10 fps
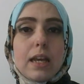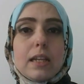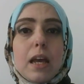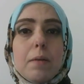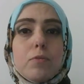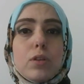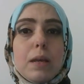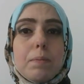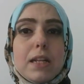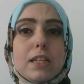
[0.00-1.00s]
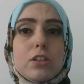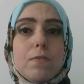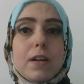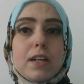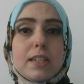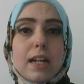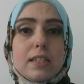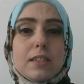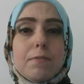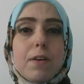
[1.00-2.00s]
Type 2 diabetes often
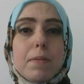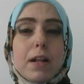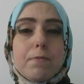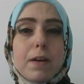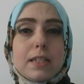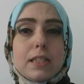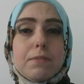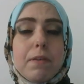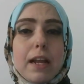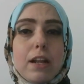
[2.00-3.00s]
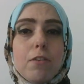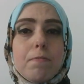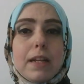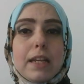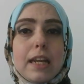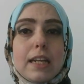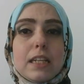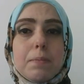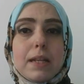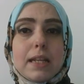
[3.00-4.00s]
results from advanced failure of
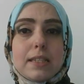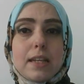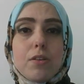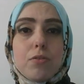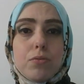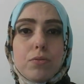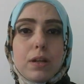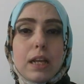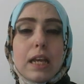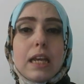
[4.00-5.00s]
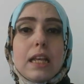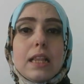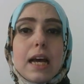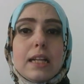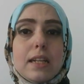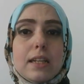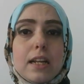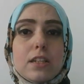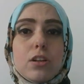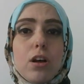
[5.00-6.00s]
pancreatic beta cell rule in the
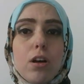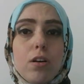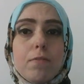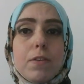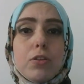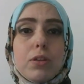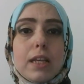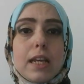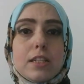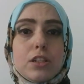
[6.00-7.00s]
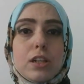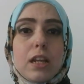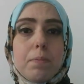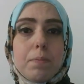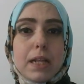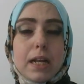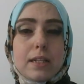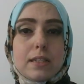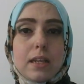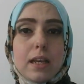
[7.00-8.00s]
attendance of chronic insulin
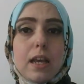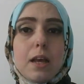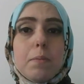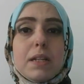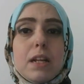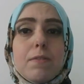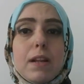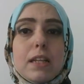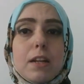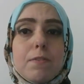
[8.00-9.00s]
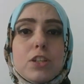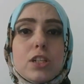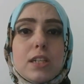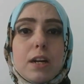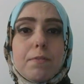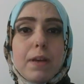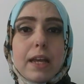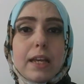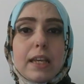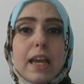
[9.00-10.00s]
impedance. Multilevel intervention
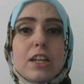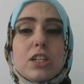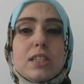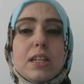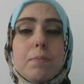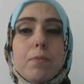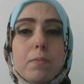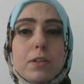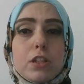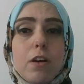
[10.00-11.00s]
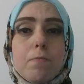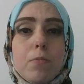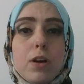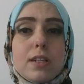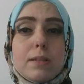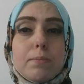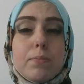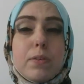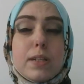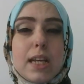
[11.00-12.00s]
survey catches the promise of more
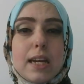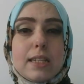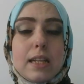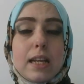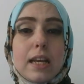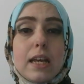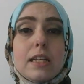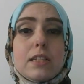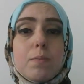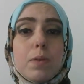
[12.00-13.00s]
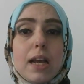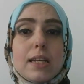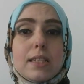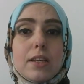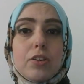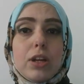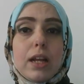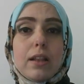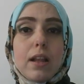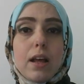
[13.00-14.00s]
precisely symbolizing
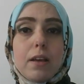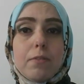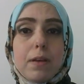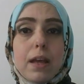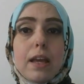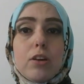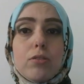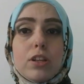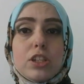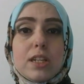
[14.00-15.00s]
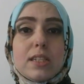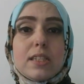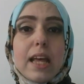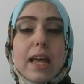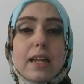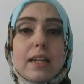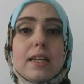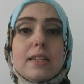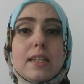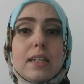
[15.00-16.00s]
real-life conditions than
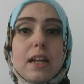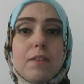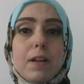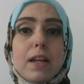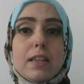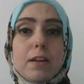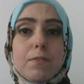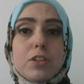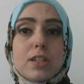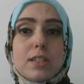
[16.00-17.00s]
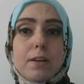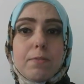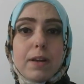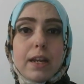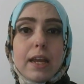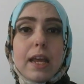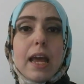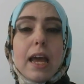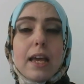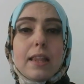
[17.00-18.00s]
single-level intervention survey,
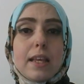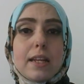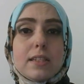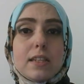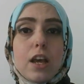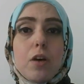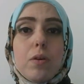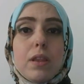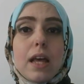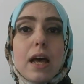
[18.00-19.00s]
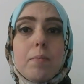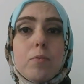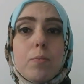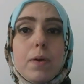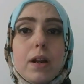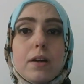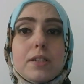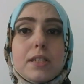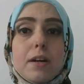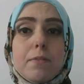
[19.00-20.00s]
and hence, with the proper
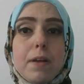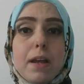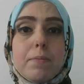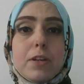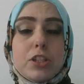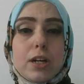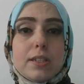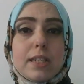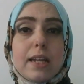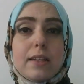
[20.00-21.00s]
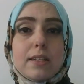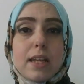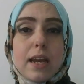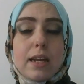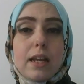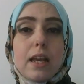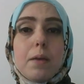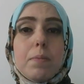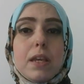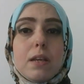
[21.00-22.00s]
survey measures and design,
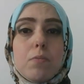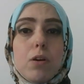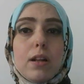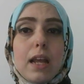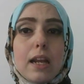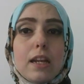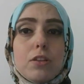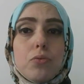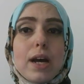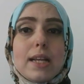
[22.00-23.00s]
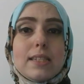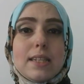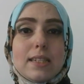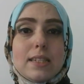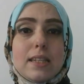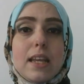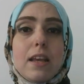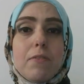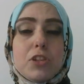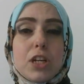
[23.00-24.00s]
being more likely to assist the
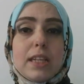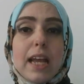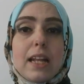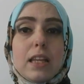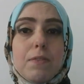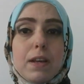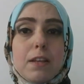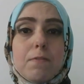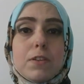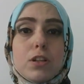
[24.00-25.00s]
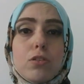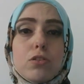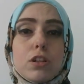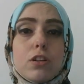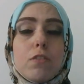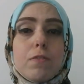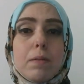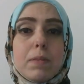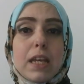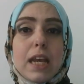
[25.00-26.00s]
efficient and effective resolution of
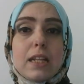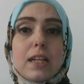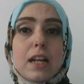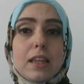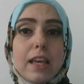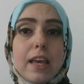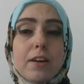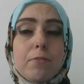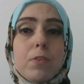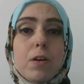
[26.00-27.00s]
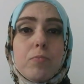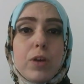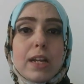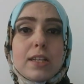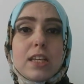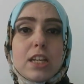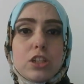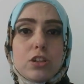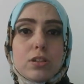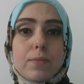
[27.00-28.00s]
complicated healthcare framework
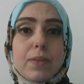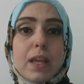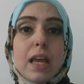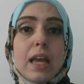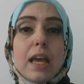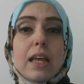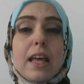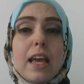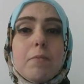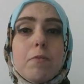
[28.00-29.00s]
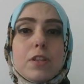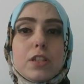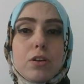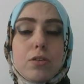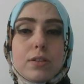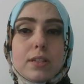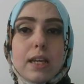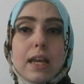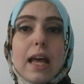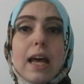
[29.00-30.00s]
issues. The aim of this course,
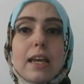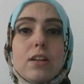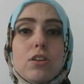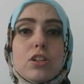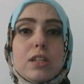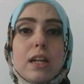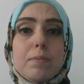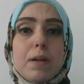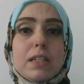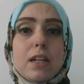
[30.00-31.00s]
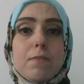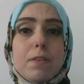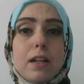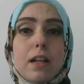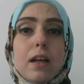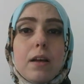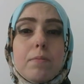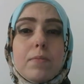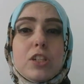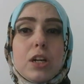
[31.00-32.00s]
a key notion in multilevel
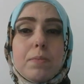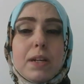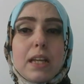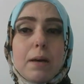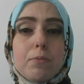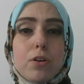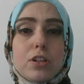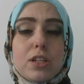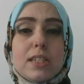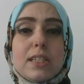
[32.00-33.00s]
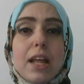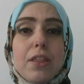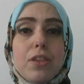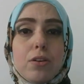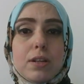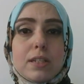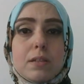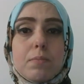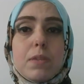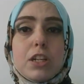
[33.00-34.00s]
measurement approach, is that theories,
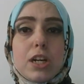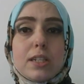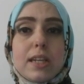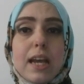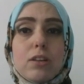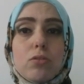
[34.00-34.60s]
measures, and